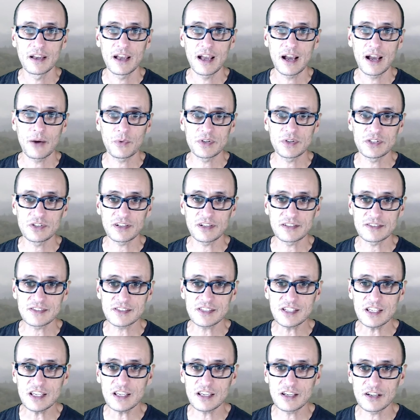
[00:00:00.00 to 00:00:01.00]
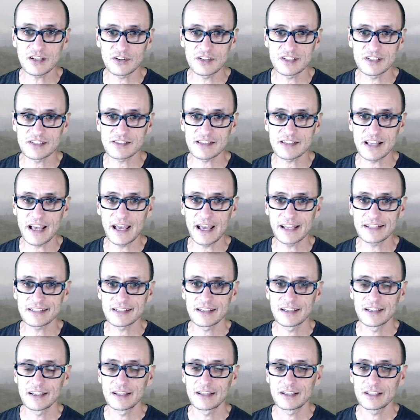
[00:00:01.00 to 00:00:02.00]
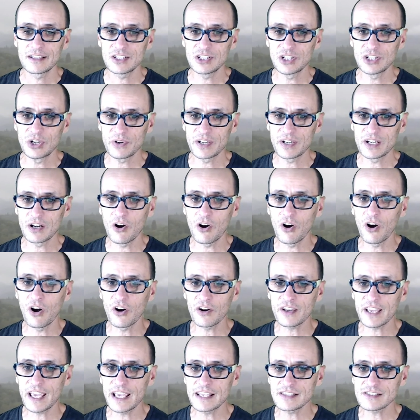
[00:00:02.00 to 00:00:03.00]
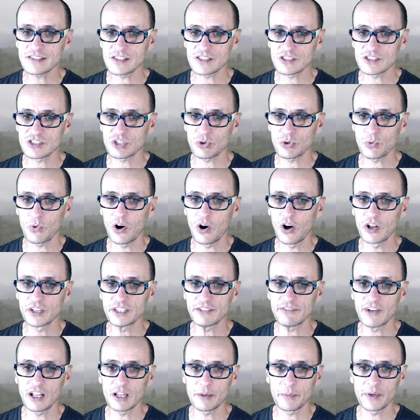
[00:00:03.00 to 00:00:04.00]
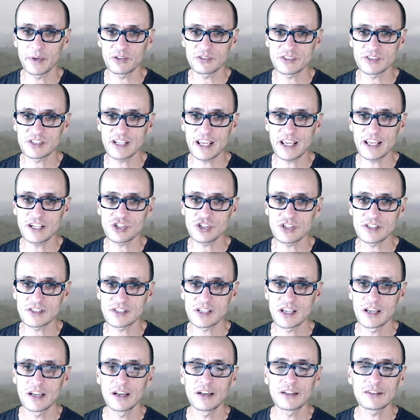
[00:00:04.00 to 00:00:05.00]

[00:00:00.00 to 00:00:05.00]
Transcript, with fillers: And what you can see here is that you know, in all cases through all developmental stages,